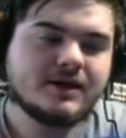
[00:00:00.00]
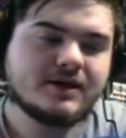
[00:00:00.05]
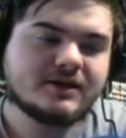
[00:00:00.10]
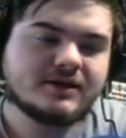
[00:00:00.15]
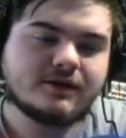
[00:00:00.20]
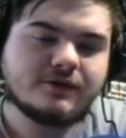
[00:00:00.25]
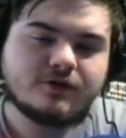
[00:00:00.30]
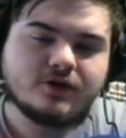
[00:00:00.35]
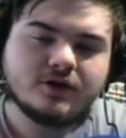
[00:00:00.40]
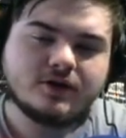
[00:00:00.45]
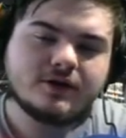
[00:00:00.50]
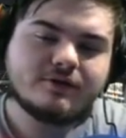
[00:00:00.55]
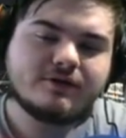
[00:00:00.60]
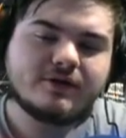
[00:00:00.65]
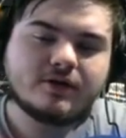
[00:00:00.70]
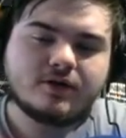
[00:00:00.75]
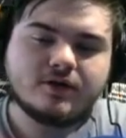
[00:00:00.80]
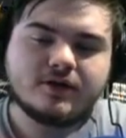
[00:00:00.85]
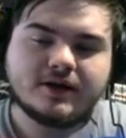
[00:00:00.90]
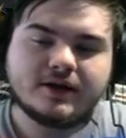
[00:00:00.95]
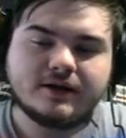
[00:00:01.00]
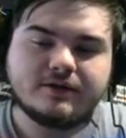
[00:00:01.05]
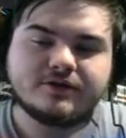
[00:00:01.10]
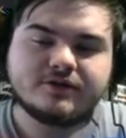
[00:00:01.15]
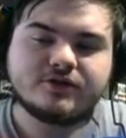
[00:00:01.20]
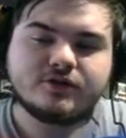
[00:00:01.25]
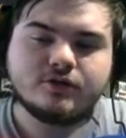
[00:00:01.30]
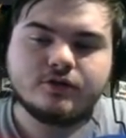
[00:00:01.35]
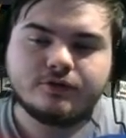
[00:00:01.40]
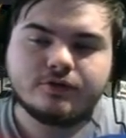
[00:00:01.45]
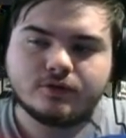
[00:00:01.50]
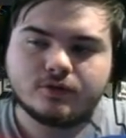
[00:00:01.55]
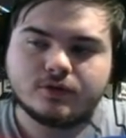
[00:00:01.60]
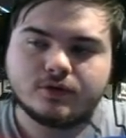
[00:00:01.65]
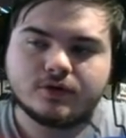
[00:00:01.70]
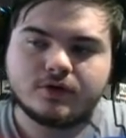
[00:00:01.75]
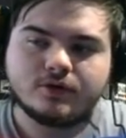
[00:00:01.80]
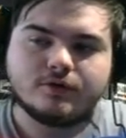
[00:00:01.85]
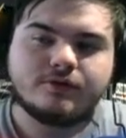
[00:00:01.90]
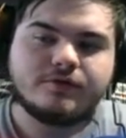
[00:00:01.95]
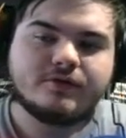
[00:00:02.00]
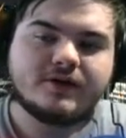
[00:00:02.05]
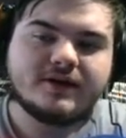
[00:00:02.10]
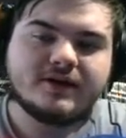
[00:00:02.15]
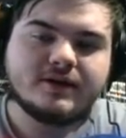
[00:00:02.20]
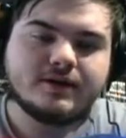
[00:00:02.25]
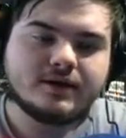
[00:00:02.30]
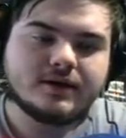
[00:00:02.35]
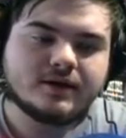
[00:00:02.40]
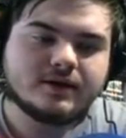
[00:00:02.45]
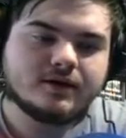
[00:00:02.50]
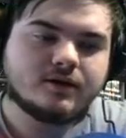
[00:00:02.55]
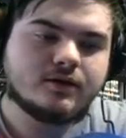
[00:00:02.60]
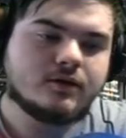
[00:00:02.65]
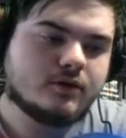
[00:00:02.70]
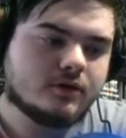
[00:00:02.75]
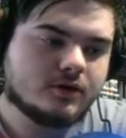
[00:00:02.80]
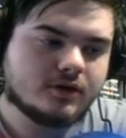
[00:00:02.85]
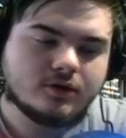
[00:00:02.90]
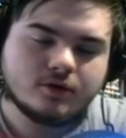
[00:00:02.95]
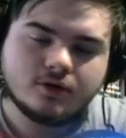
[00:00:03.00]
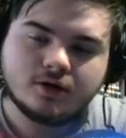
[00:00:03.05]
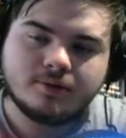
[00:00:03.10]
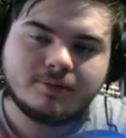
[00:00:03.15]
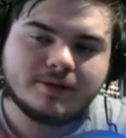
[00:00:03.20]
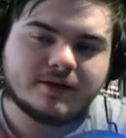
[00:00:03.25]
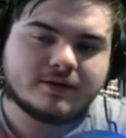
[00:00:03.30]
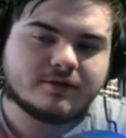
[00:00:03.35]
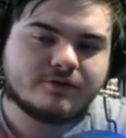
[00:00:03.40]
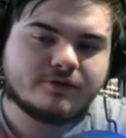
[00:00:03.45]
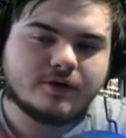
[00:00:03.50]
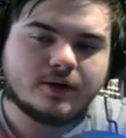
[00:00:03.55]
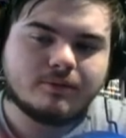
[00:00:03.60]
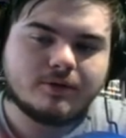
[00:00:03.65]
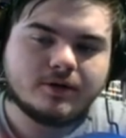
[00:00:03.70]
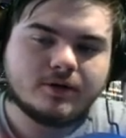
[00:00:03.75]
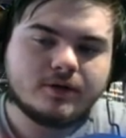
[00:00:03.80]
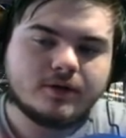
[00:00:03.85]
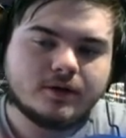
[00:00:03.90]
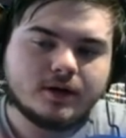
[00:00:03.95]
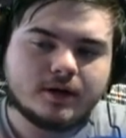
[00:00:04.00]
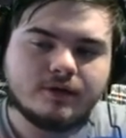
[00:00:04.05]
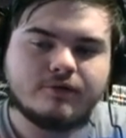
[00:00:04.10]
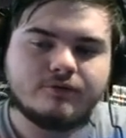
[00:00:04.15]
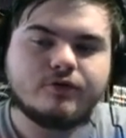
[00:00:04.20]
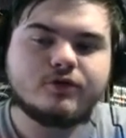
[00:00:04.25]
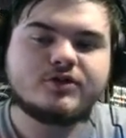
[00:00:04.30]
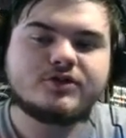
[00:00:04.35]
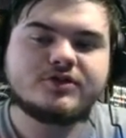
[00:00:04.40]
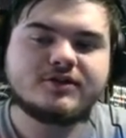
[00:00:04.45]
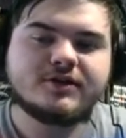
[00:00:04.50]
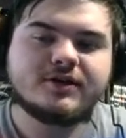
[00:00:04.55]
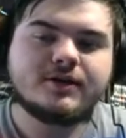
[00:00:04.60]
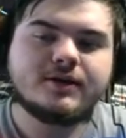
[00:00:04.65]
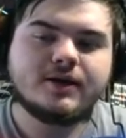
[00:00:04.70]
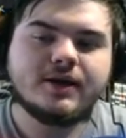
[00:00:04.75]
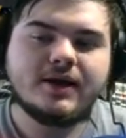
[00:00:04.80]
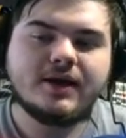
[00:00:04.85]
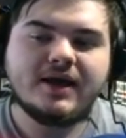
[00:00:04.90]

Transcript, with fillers: So if you don't have a good hands to for a good fleet, you're, gonna, you're not going to be able to farm her, unfortunately.